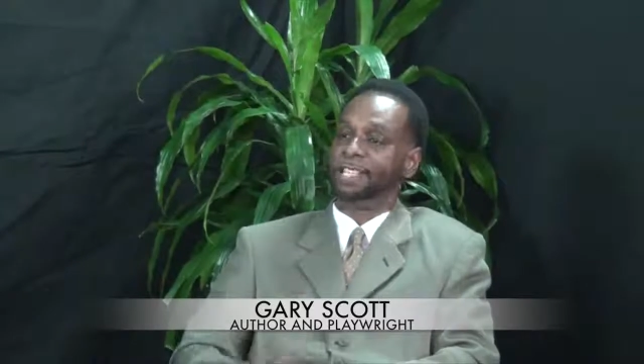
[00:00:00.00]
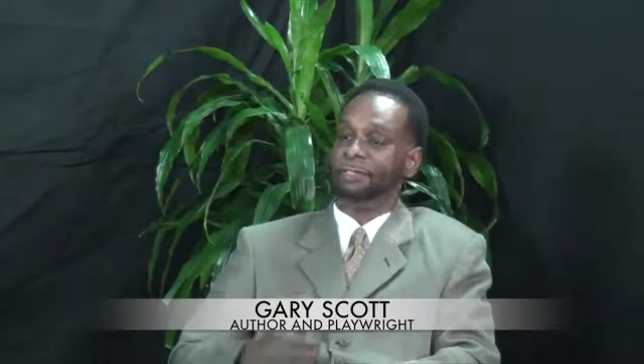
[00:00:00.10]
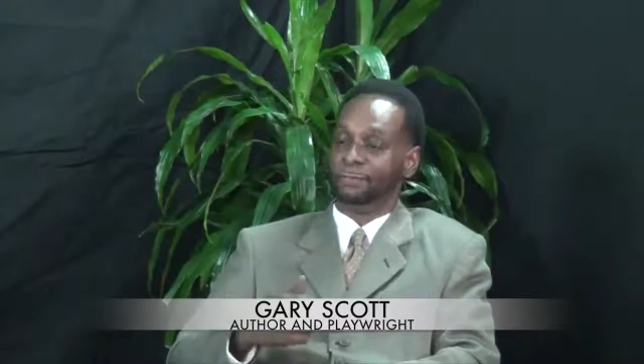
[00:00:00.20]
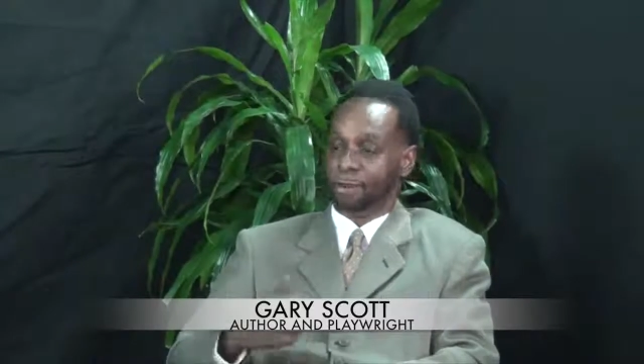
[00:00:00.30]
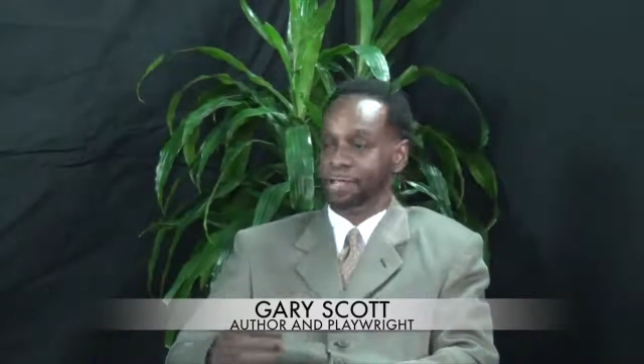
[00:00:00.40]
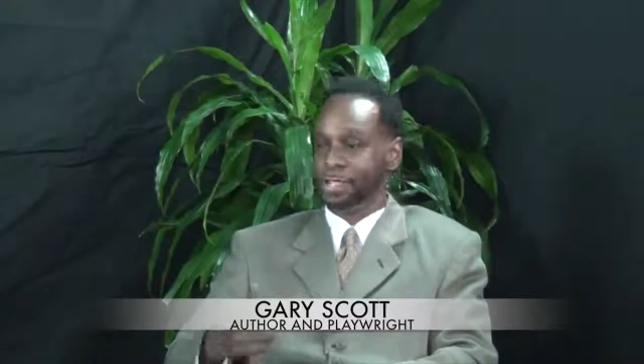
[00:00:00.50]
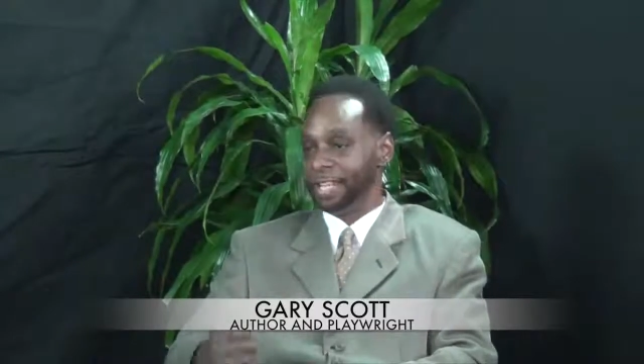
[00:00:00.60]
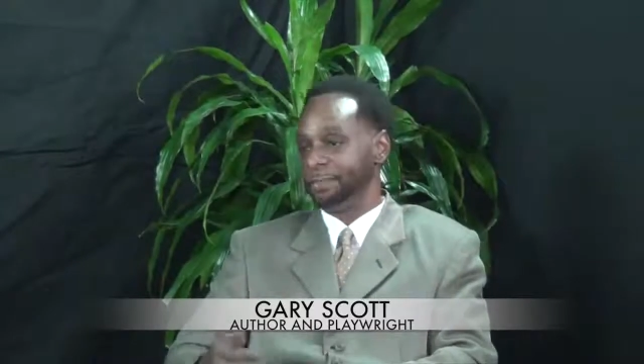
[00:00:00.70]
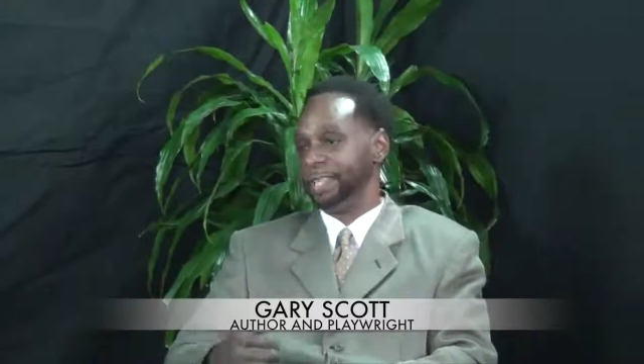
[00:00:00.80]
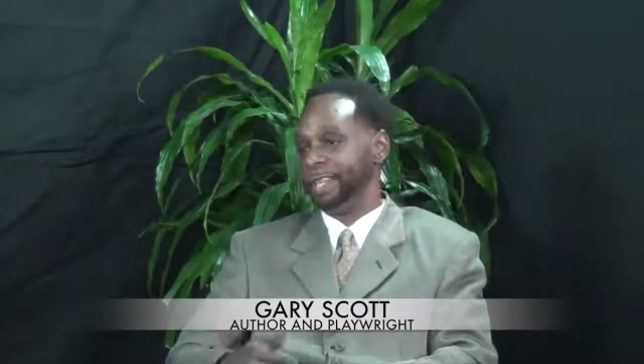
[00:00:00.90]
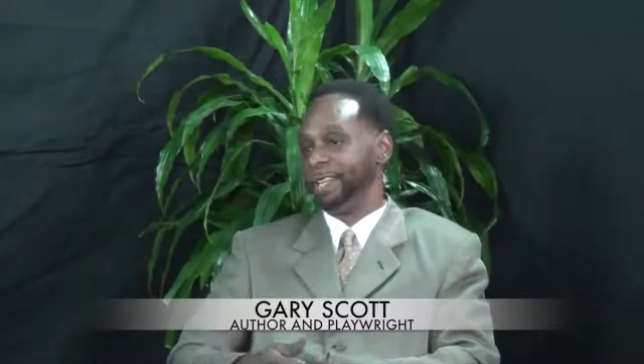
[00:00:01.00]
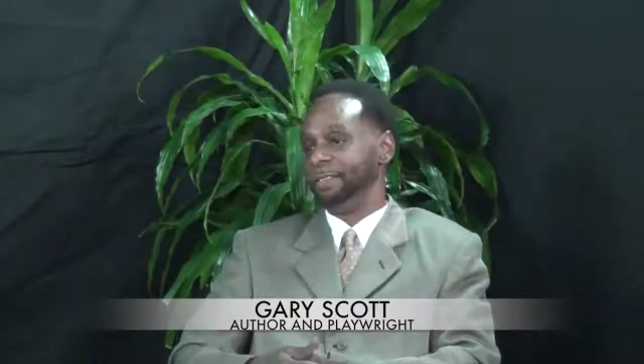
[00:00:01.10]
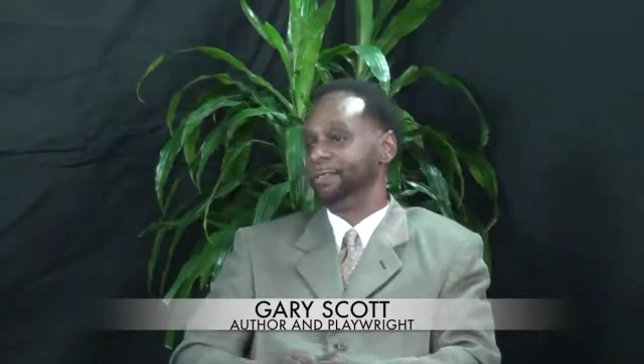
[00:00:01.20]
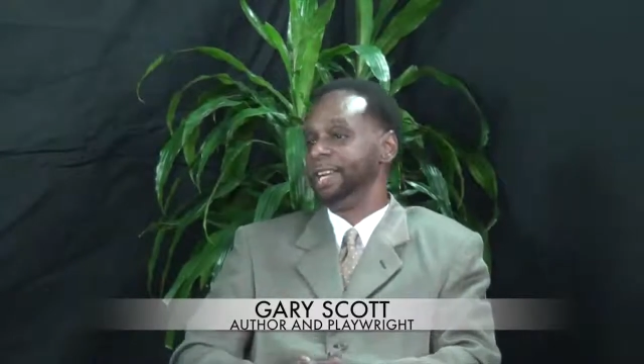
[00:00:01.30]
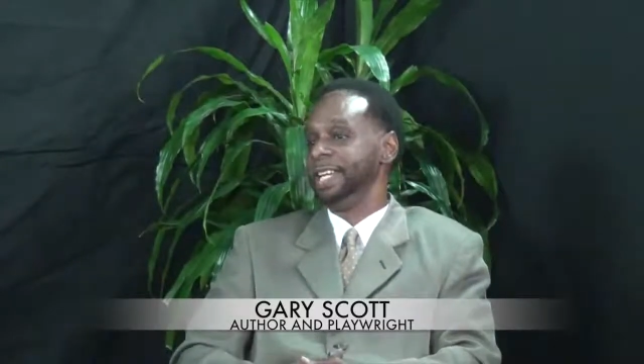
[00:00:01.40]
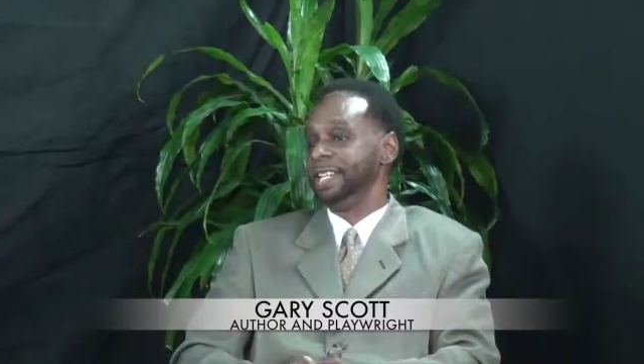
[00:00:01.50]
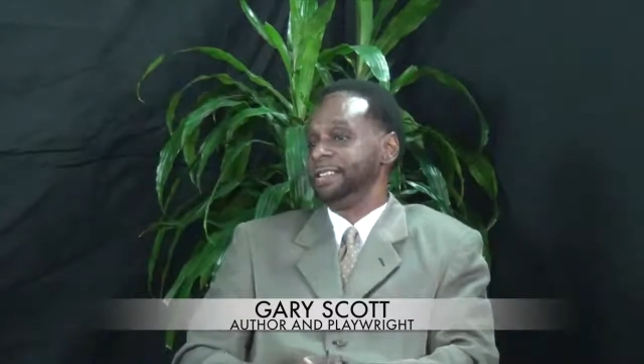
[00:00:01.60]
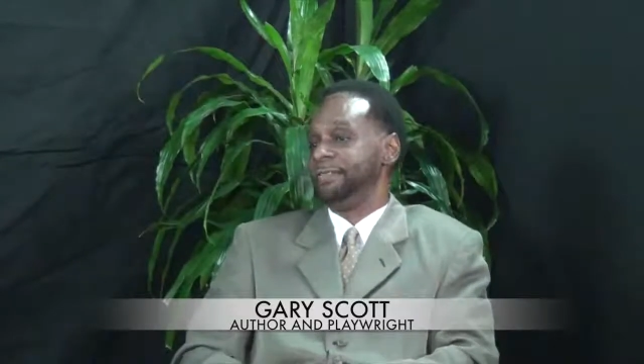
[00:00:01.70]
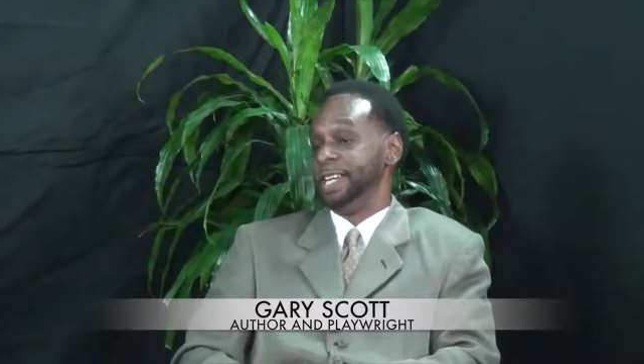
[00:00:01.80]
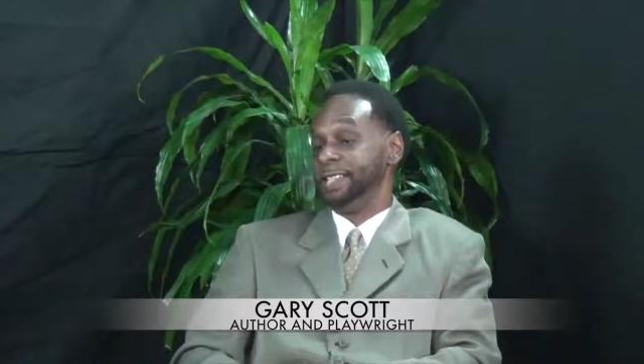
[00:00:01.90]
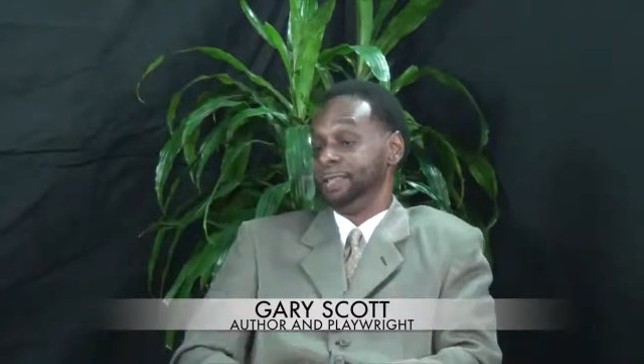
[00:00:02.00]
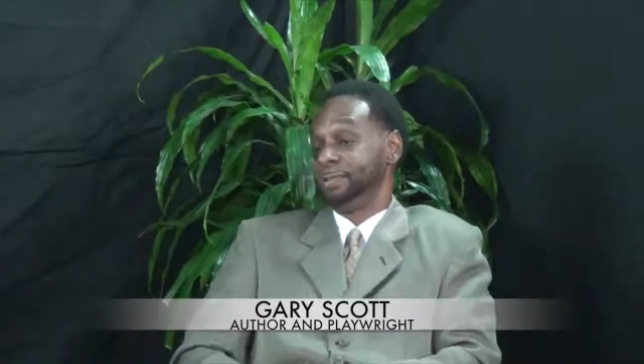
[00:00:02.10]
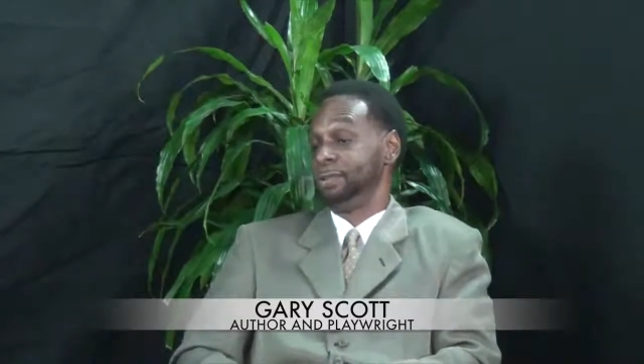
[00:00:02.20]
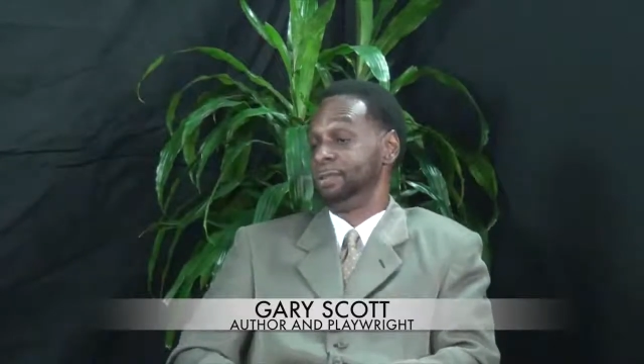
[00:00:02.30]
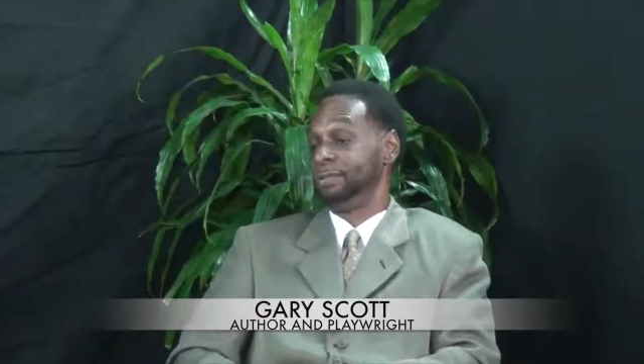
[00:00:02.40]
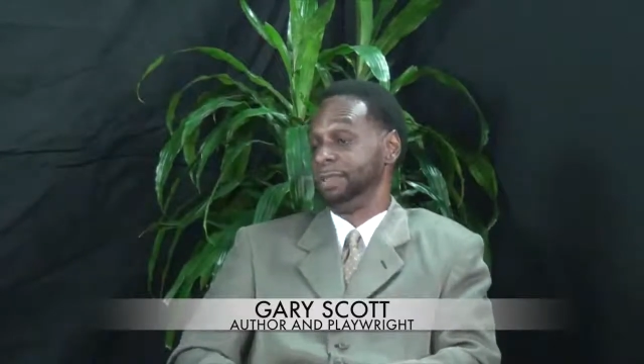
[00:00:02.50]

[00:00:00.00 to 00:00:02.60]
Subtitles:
the first step to getting free is to face the truth.